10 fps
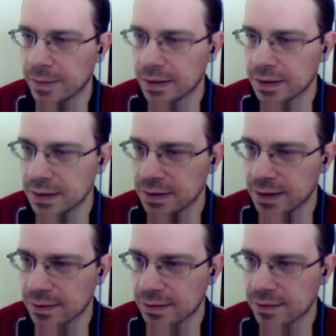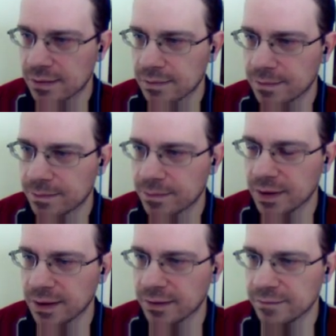But he does
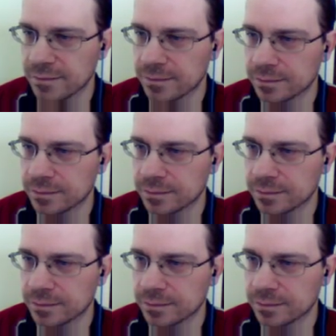have